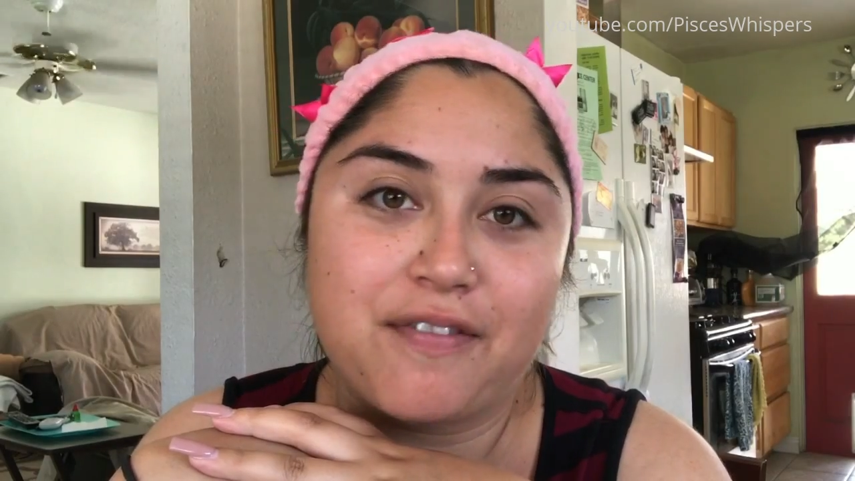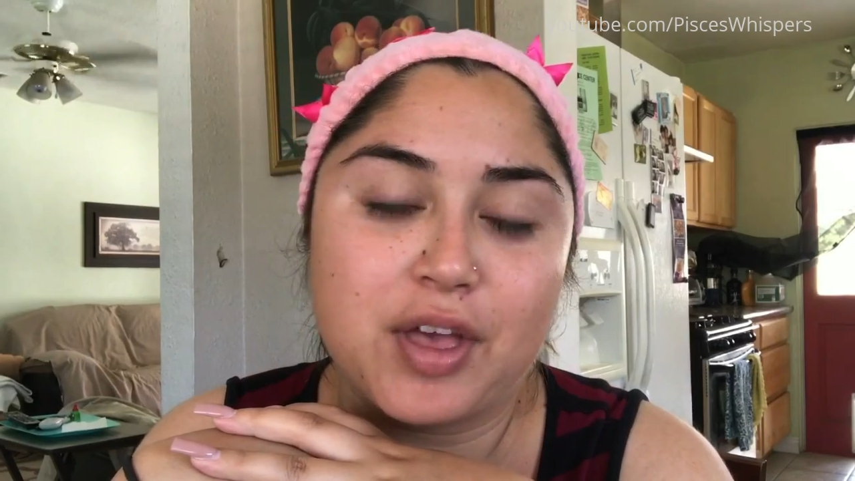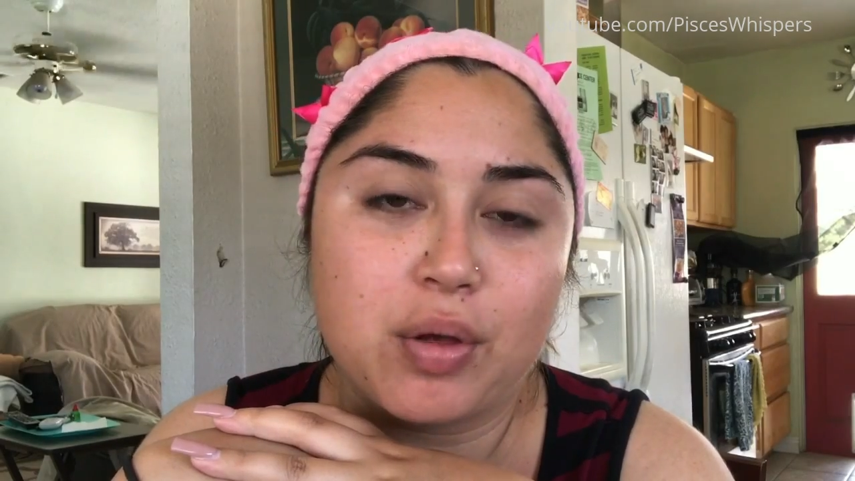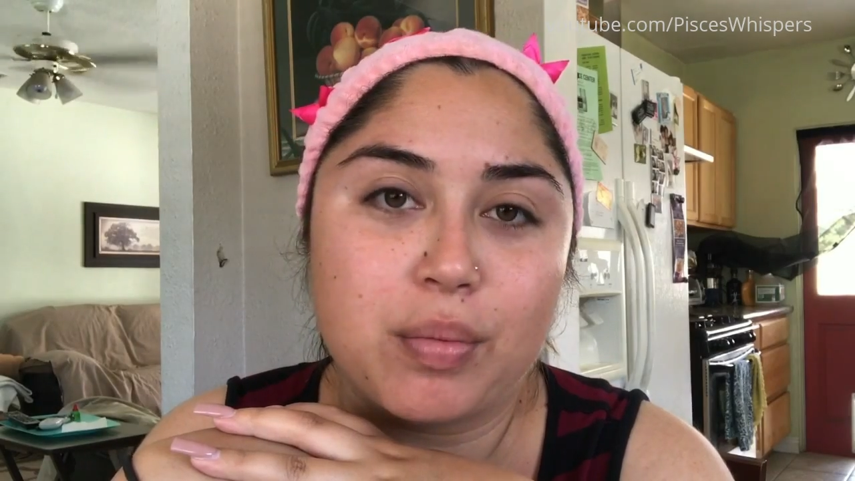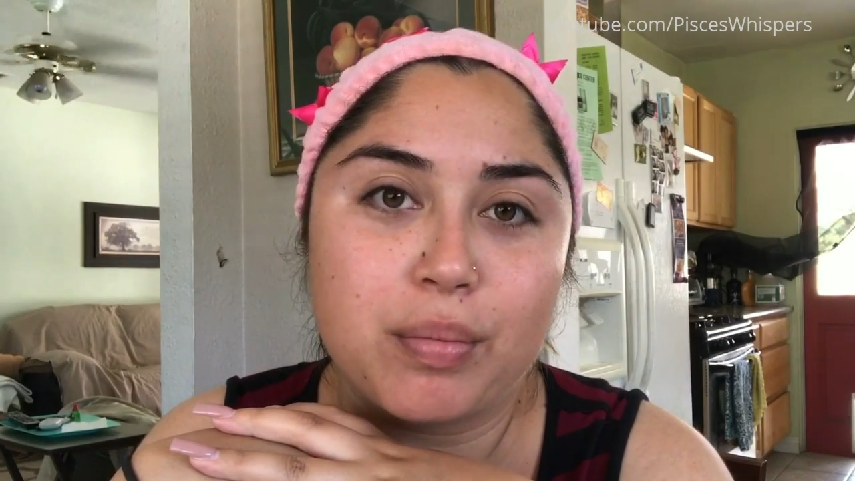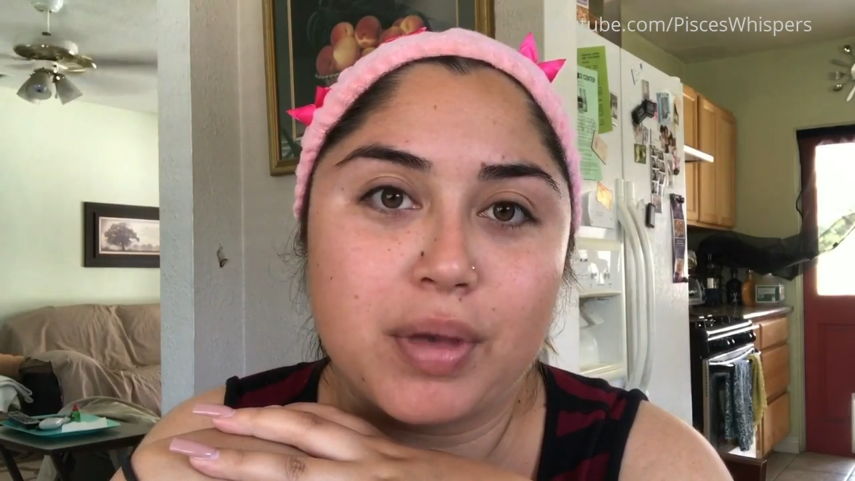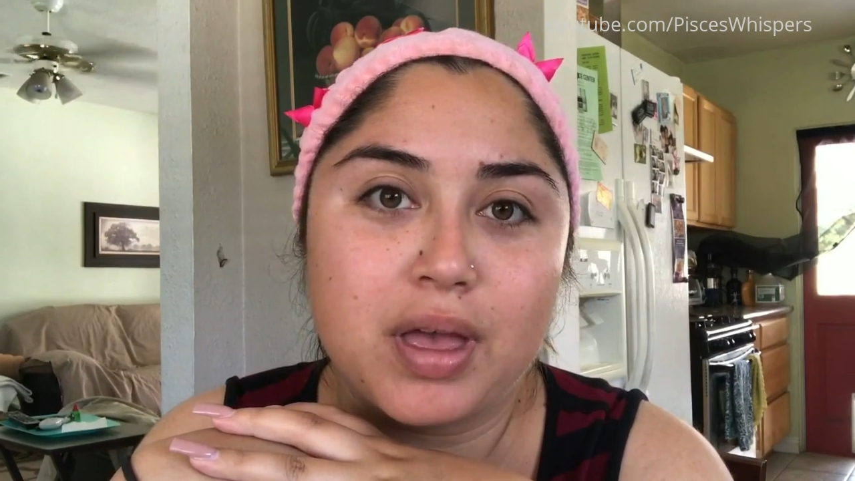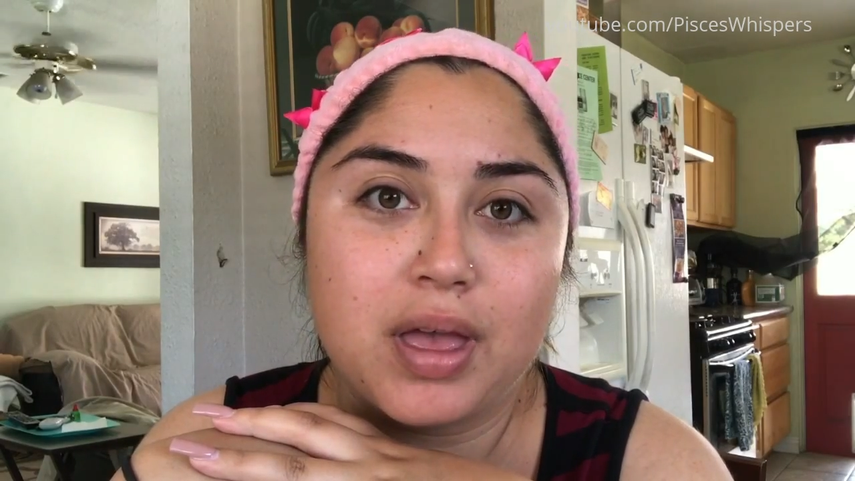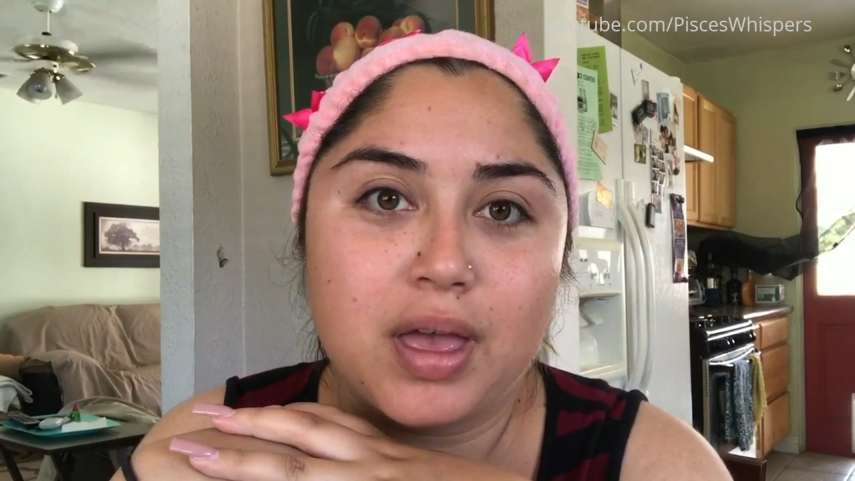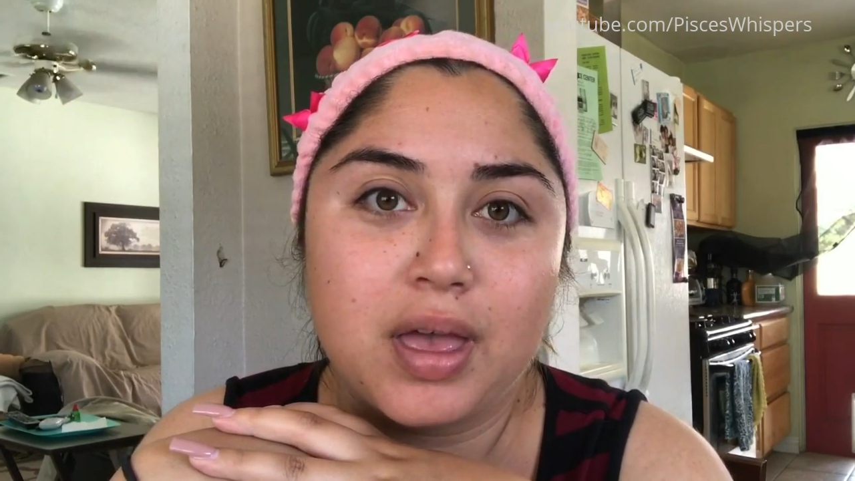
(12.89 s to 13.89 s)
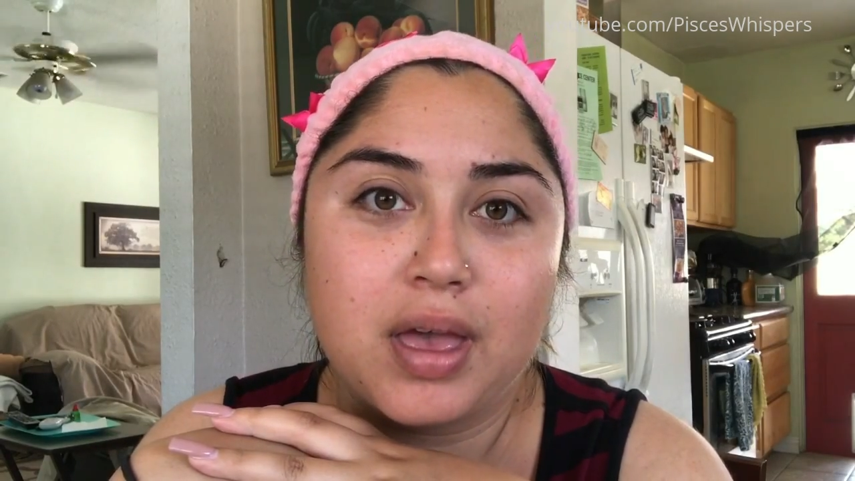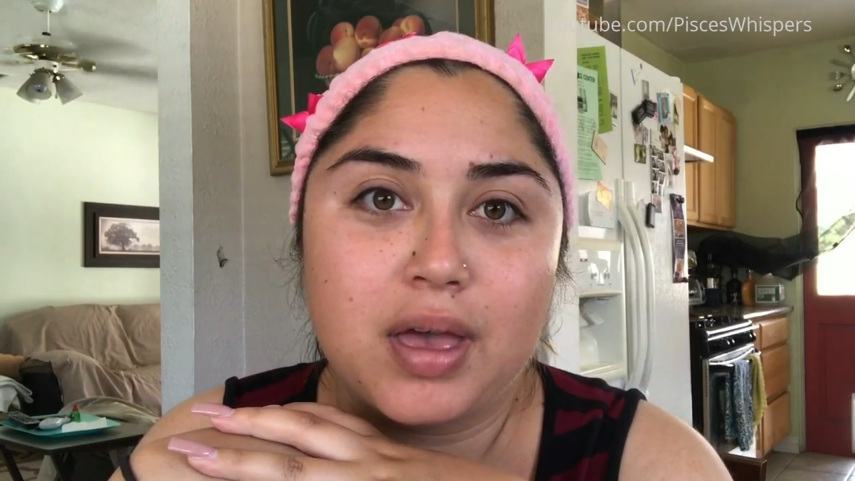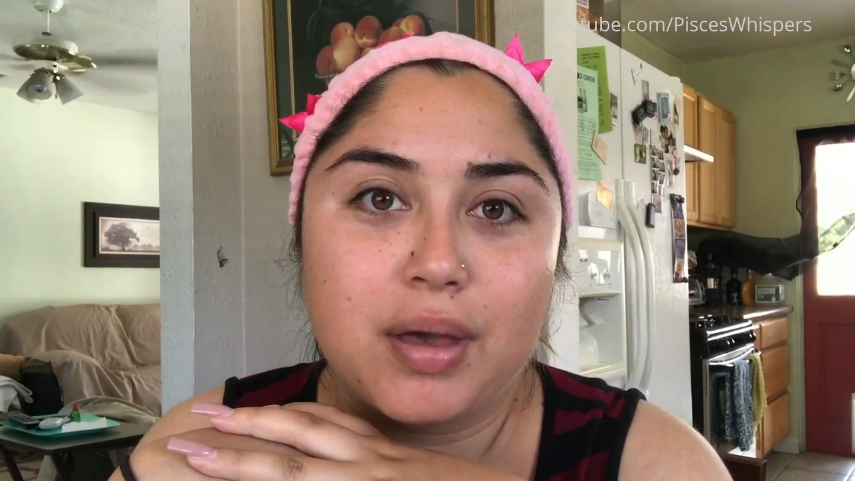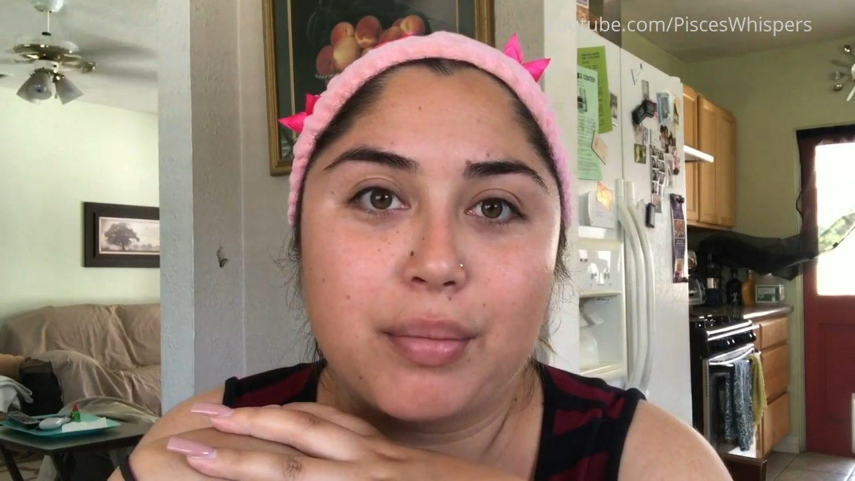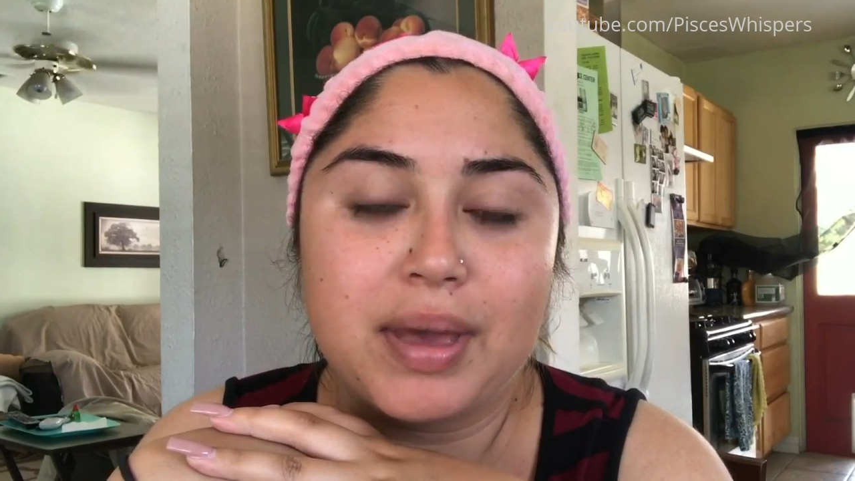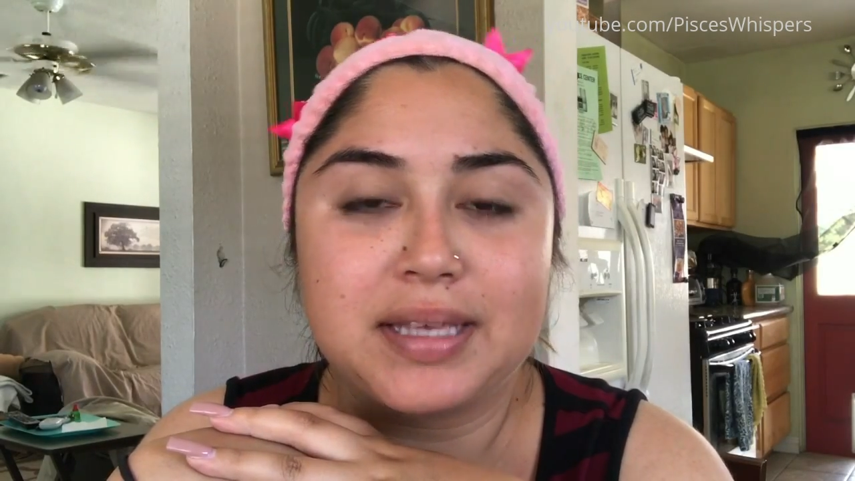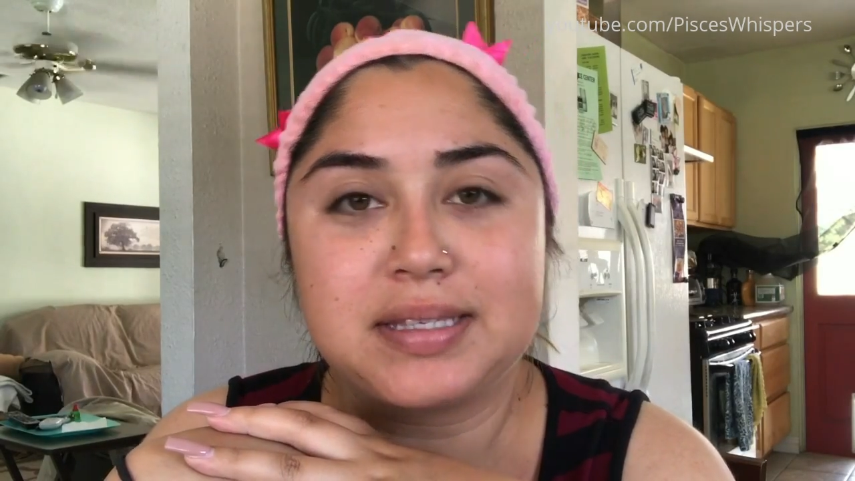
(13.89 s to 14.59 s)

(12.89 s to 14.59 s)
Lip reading: where I was going to be talking